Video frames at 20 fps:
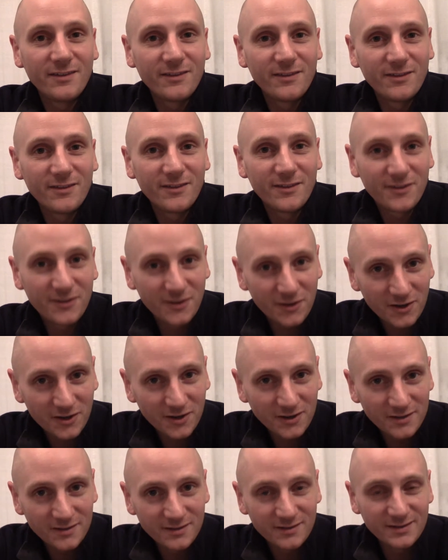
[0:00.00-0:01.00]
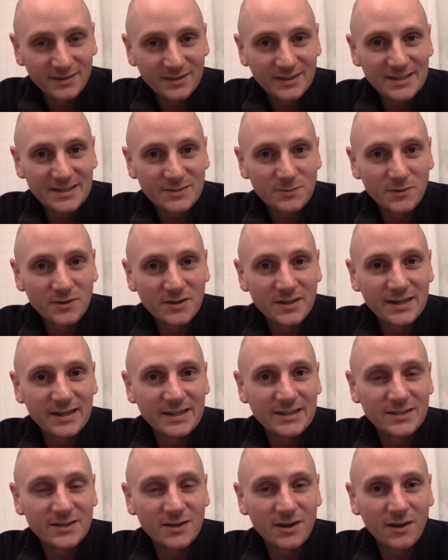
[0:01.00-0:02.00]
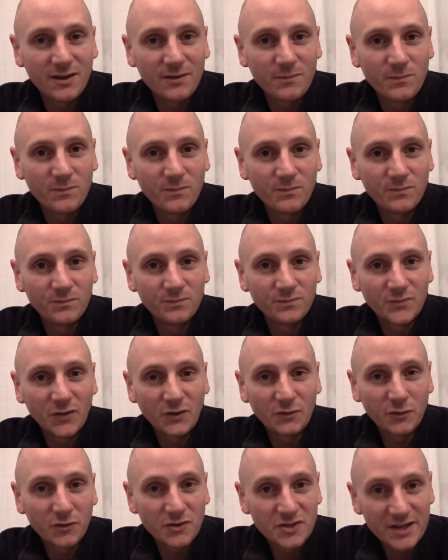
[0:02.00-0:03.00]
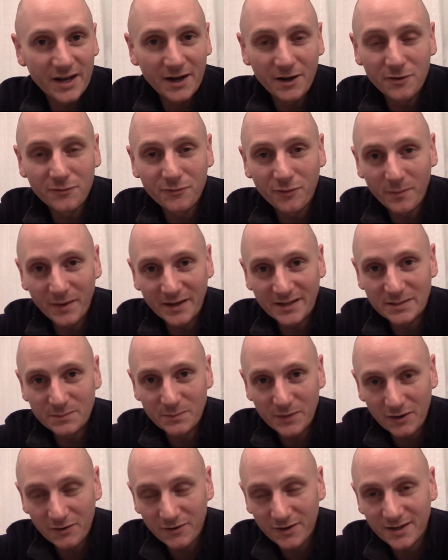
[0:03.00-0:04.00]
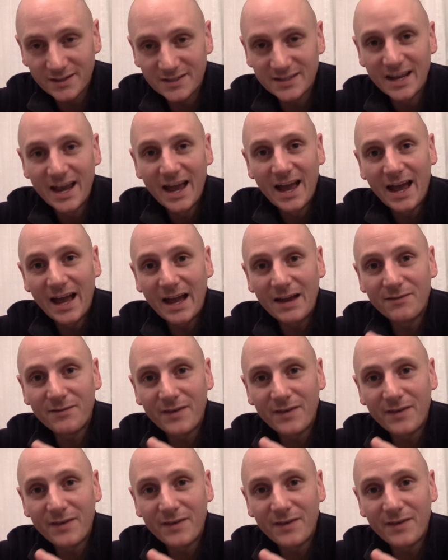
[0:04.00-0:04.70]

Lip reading: Third, this one is unfortunately I know from experience, have